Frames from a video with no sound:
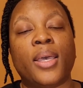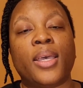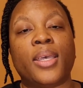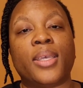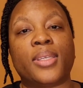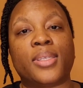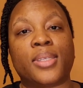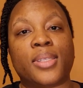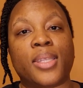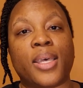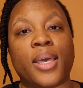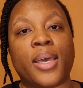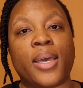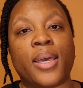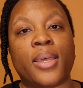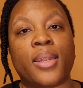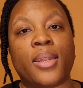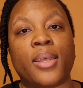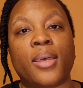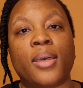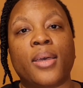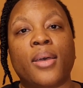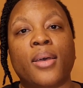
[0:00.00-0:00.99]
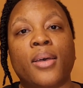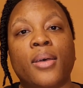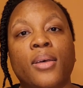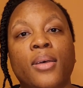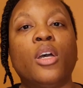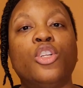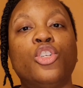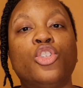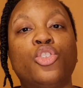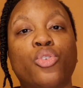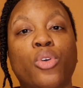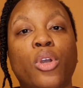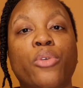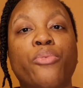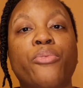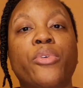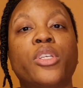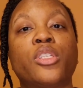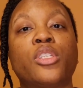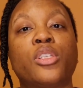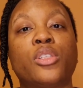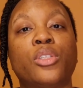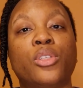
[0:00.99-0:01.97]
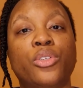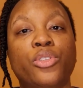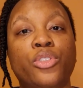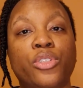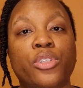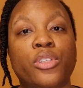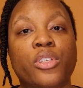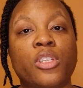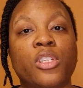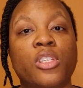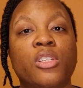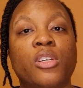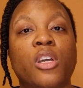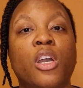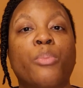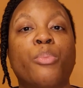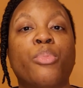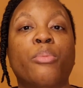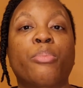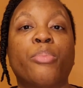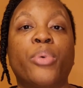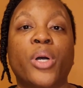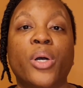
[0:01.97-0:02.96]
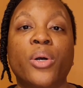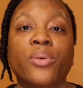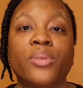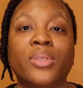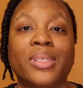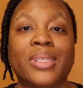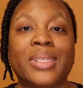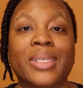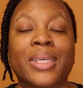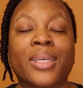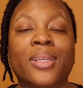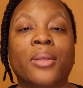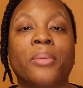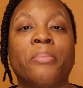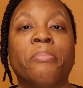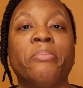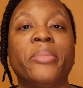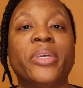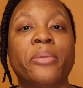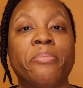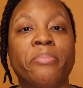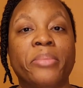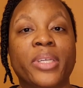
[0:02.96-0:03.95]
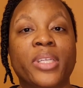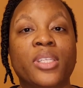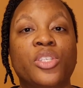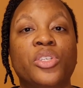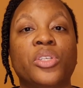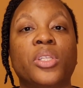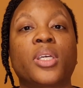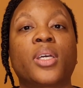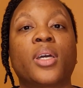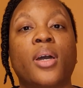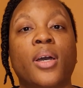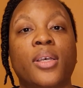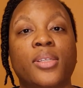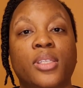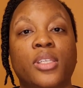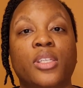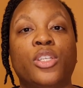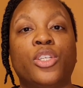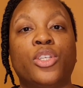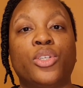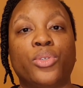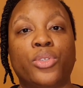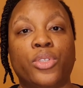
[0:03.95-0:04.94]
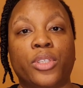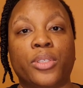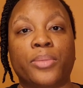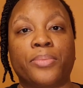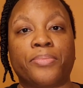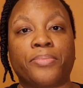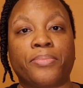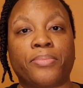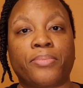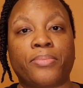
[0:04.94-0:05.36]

is that joint resolutions are proposing an amendment to the Constitution.